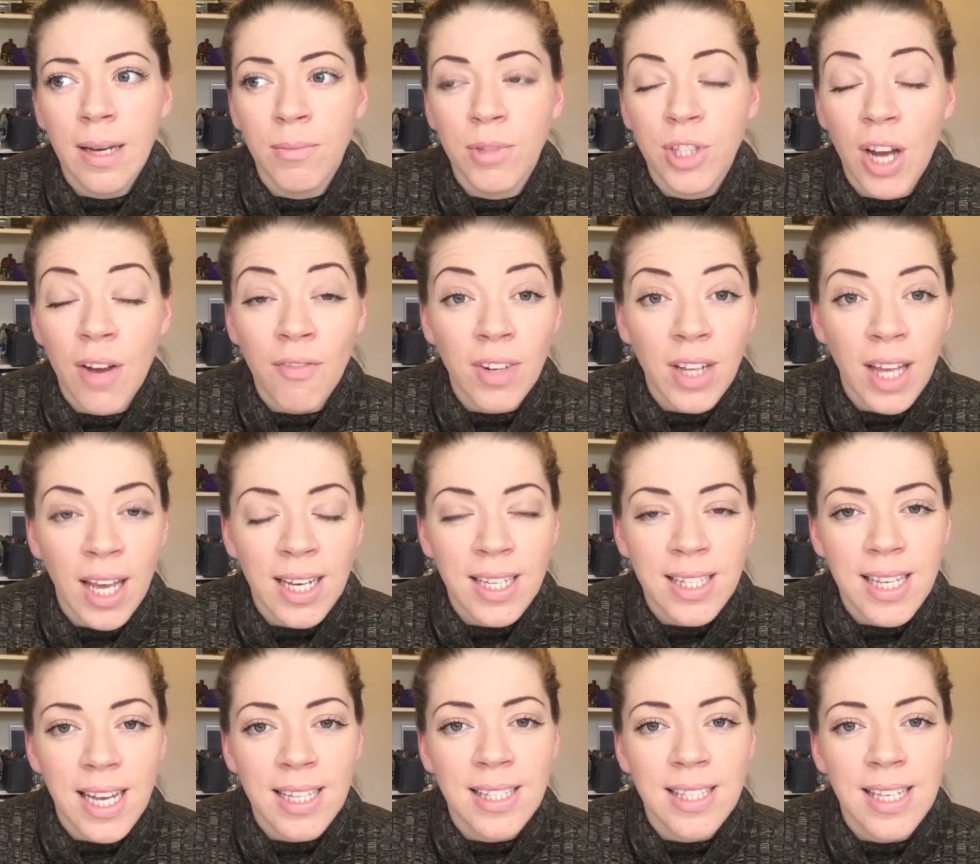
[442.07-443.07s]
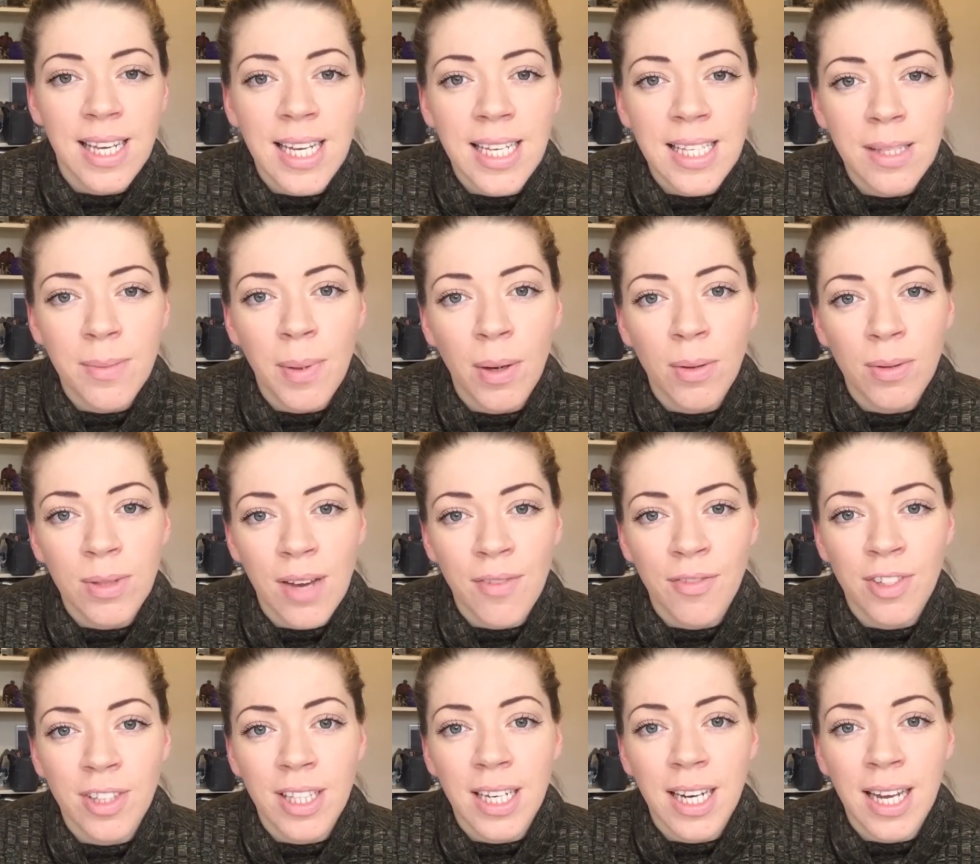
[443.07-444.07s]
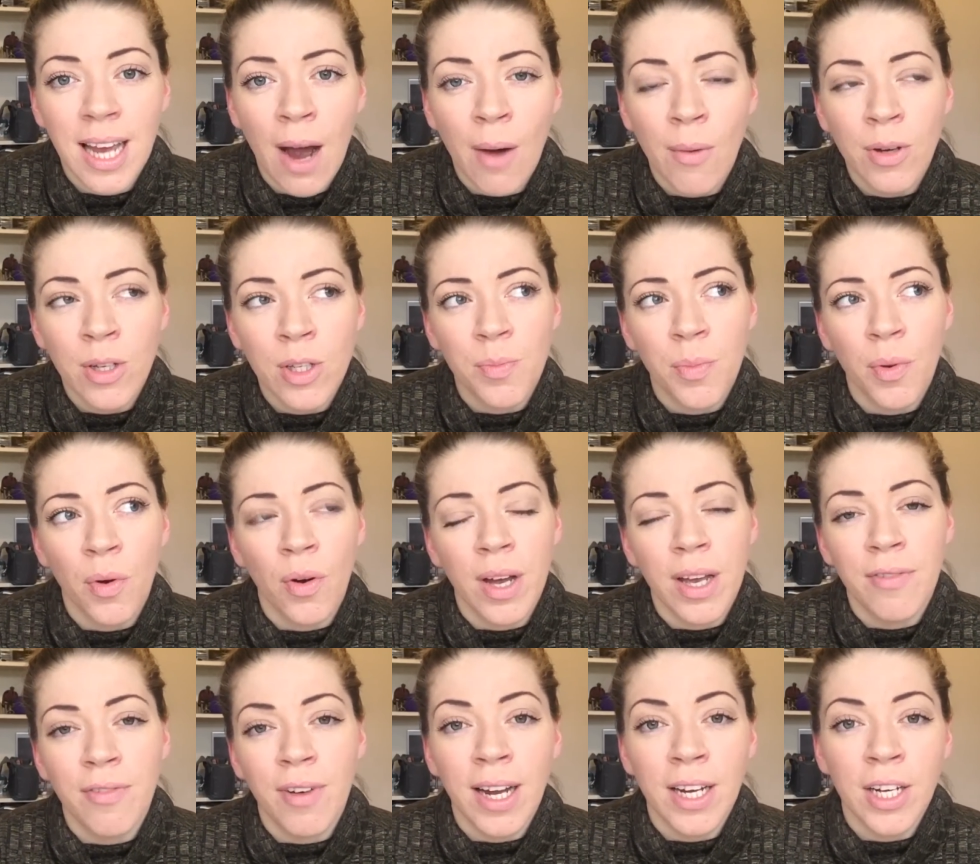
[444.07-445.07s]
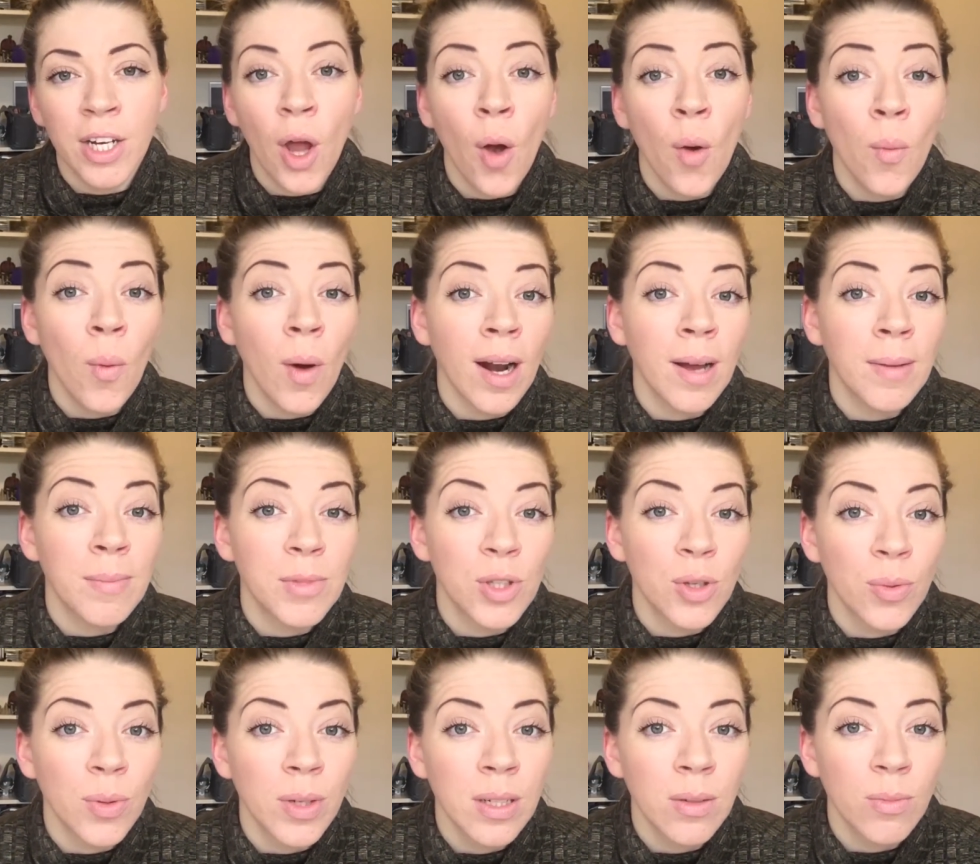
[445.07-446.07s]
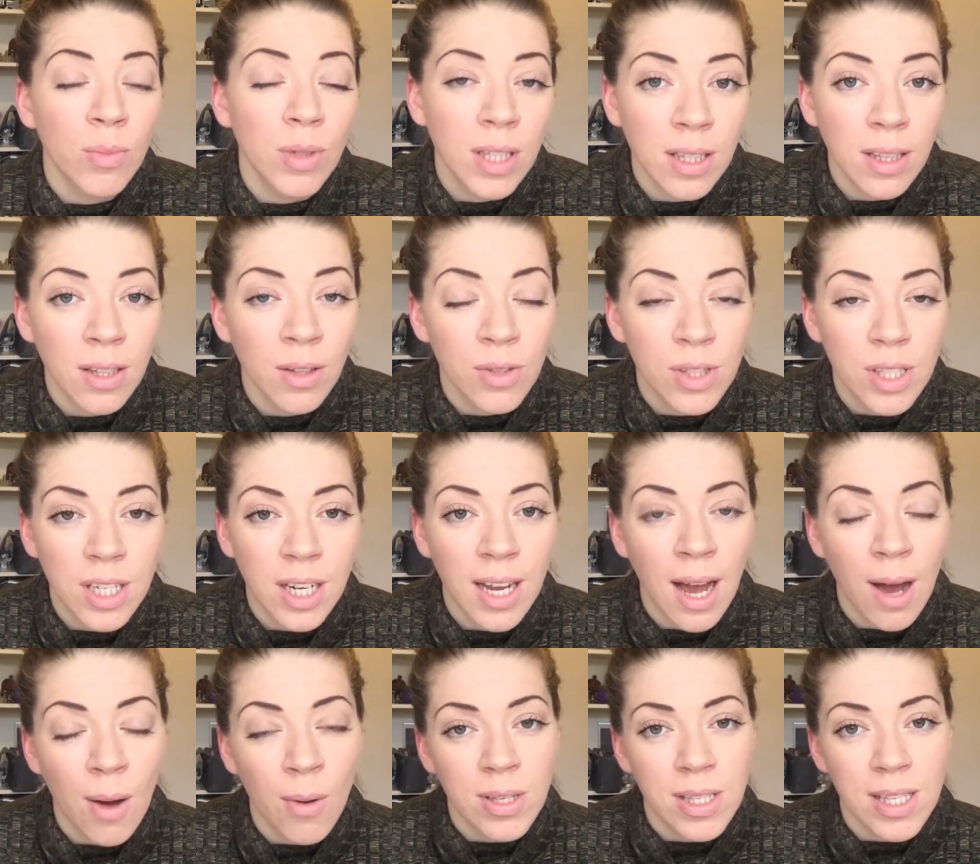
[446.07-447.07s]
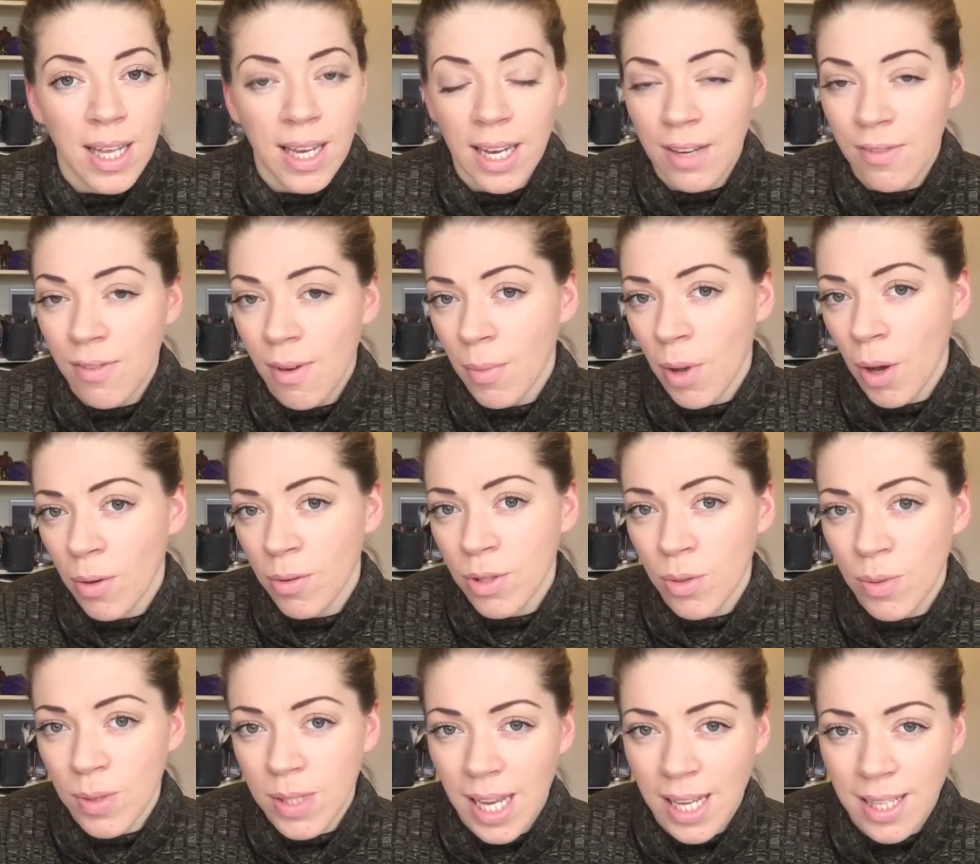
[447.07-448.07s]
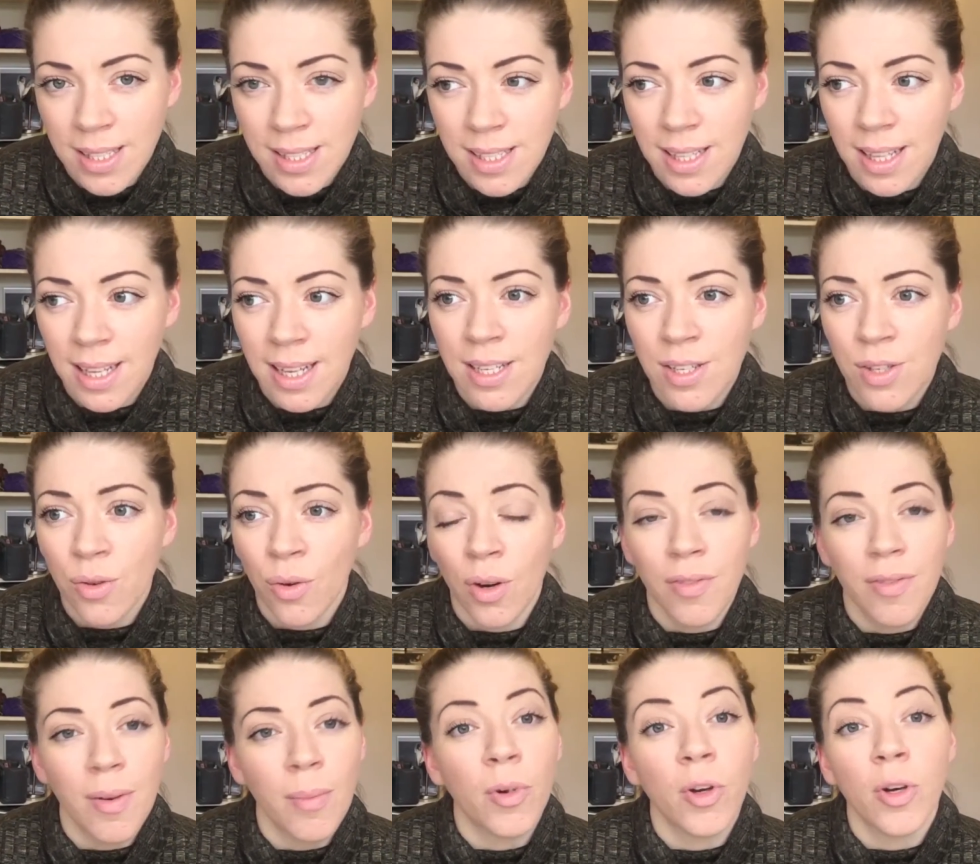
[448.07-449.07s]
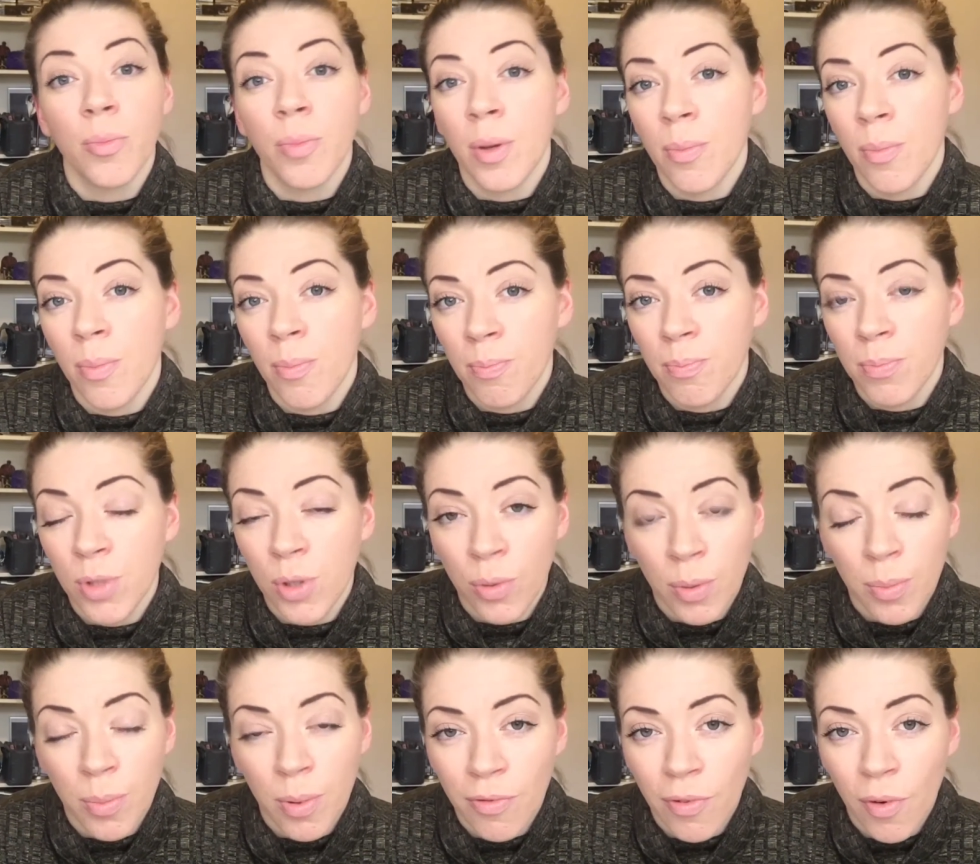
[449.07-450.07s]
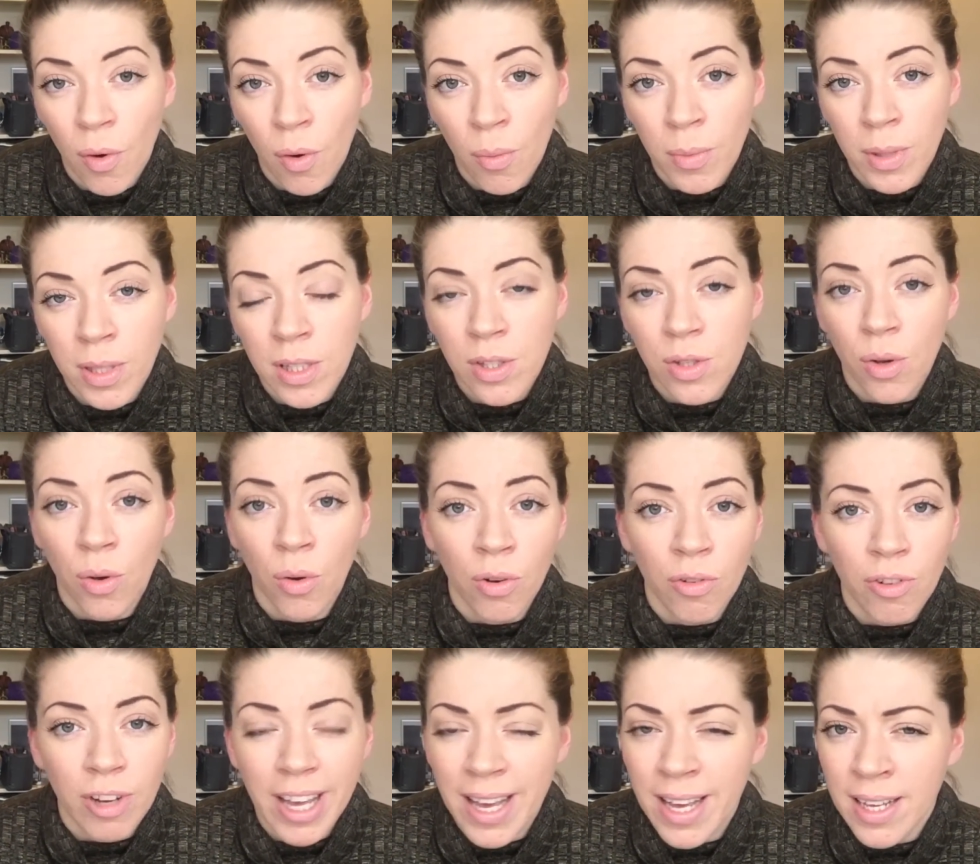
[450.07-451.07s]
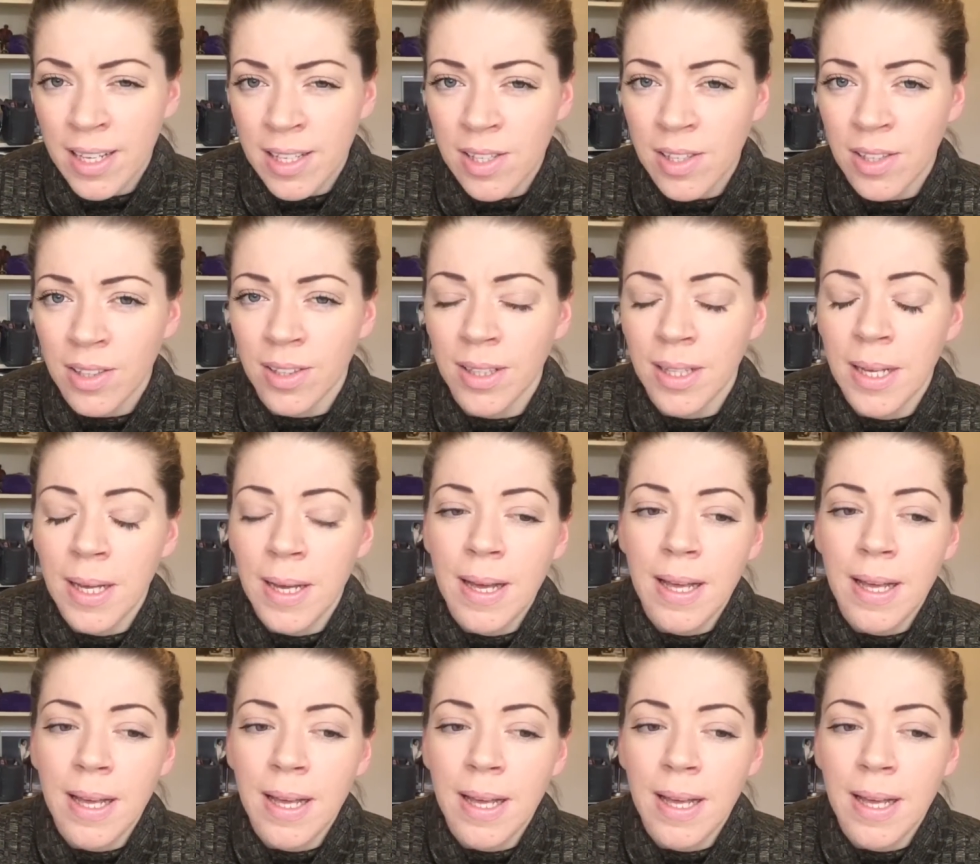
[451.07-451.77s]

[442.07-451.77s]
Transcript: generally I tend to eat about every 3 hours, but if I know what I'm doing within those 3 hours, like if I'm going to a dance class, or if I'm going to be doing a performance or a rehearsal,